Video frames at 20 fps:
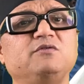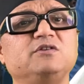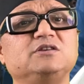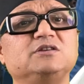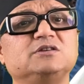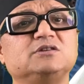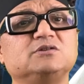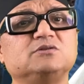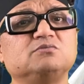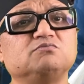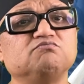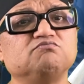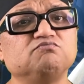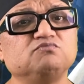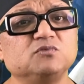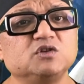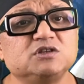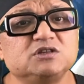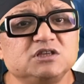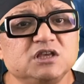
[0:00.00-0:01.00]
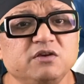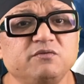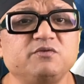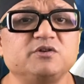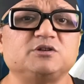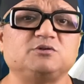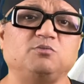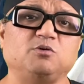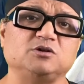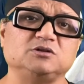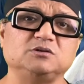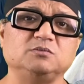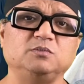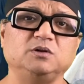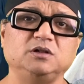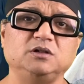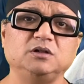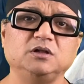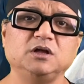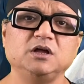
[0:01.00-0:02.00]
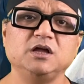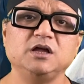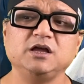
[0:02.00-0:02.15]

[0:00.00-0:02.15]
which is the safest possible,